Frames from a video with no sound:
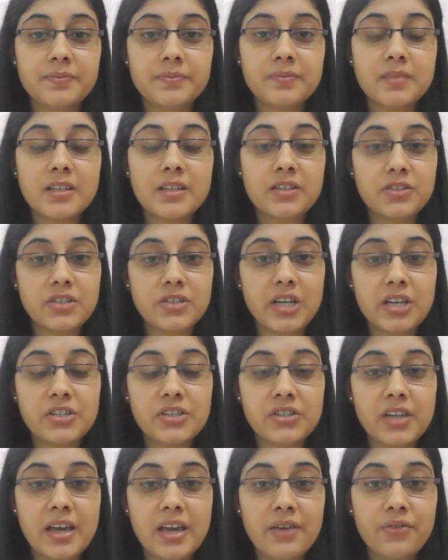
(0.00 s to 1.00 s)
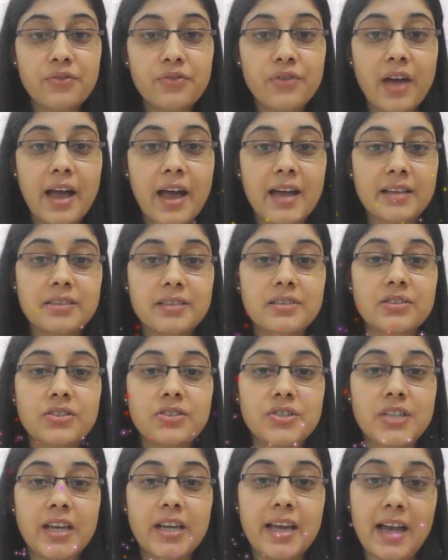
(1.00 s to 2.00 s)
Stay safe and
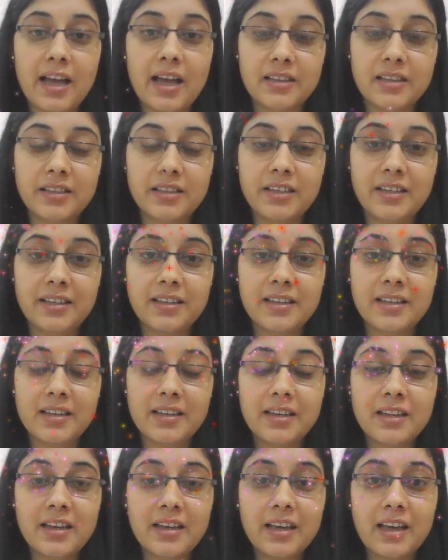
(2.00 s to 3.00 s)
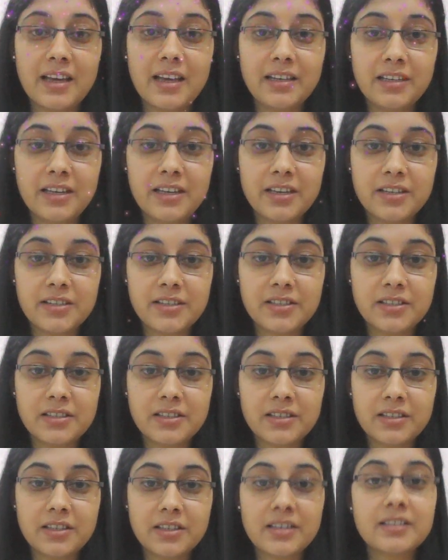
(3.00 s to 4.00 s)
stay healthy. And yes,
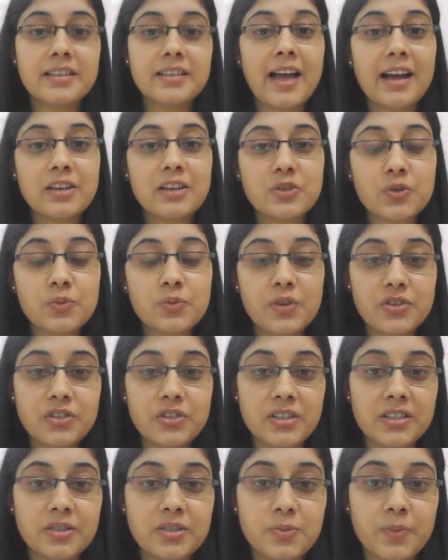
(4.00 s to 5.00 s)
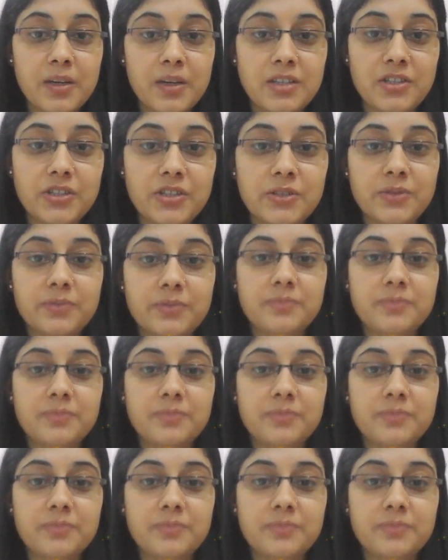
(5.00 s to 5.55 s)
thanks for watching this video.